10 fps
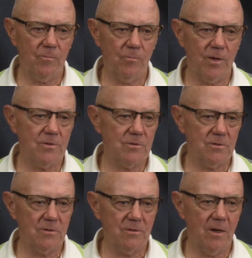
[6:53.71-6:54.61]
places
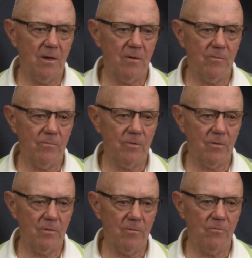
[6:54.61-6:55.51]
in town
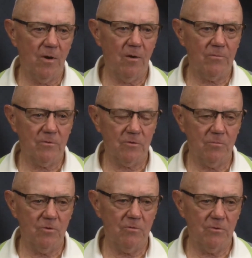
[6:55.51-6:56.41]
involved in
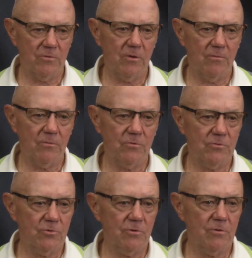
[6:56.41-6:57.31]
community stuff was
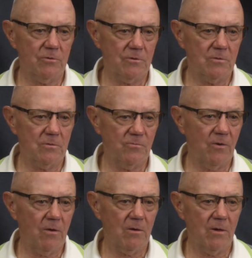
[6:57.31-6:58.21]
church and
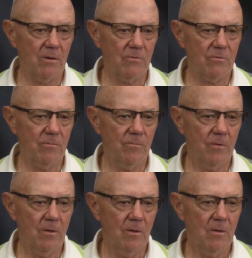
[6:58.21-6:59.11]
firehouse.
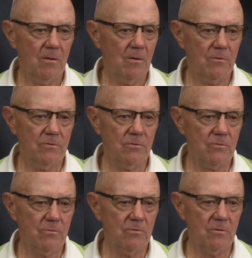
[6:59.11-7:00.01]
That's just
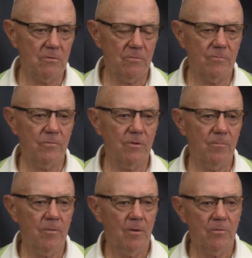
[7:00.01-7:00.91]

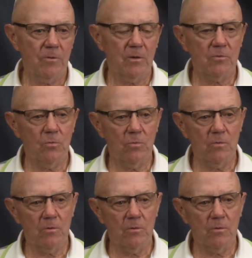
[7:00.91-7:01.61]
things going